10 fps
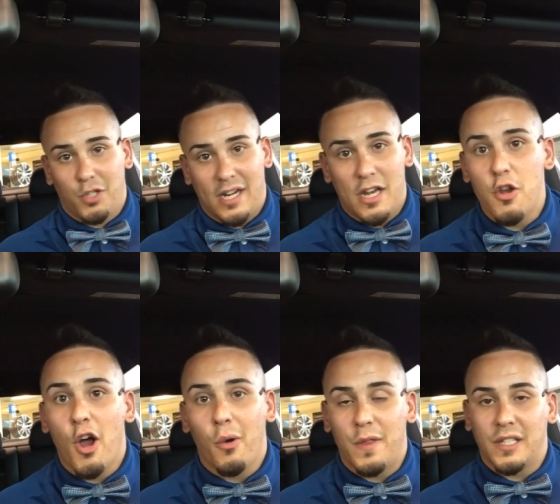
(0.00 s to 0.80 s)
which I didn't
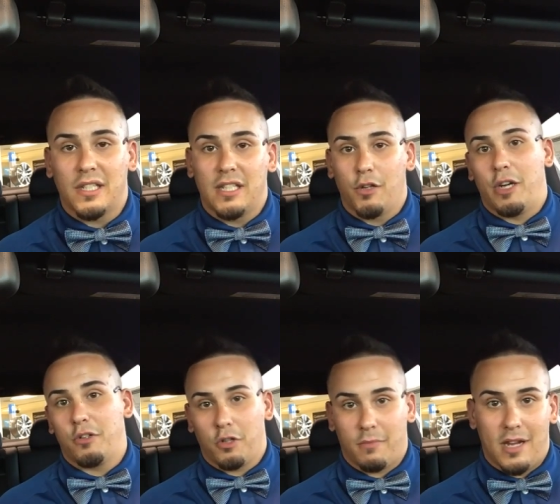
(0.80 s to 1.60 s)
know this until I
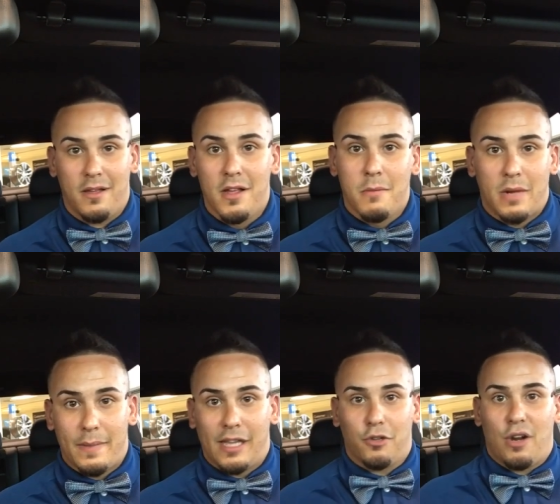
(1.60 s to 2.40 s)
talked to my my
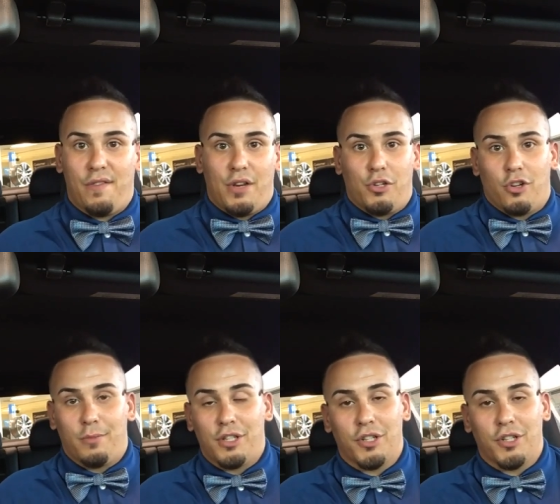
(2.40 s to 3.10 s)
manager Anthony Sherman.